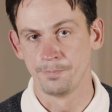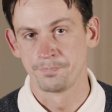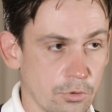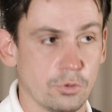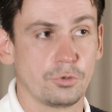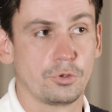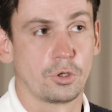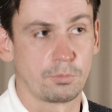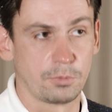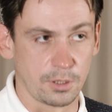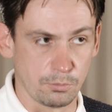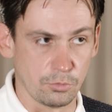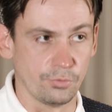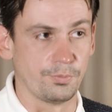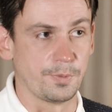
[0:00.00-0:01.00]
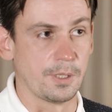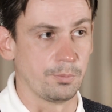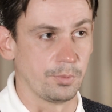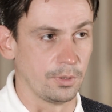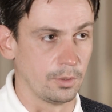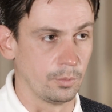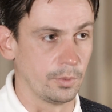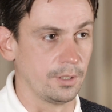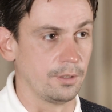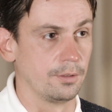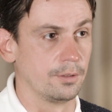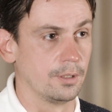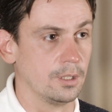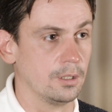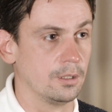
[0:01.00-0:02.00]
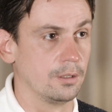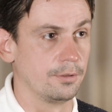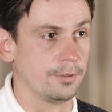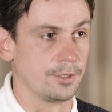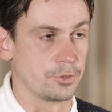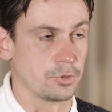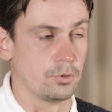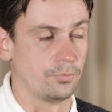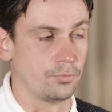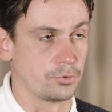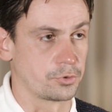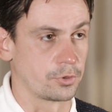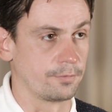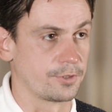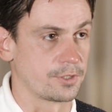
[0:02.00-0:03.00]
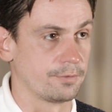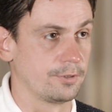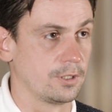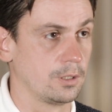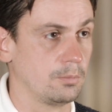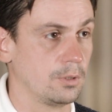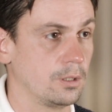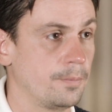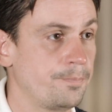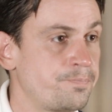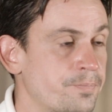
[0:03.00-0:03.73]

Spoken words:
who normally move people when there is no food service available.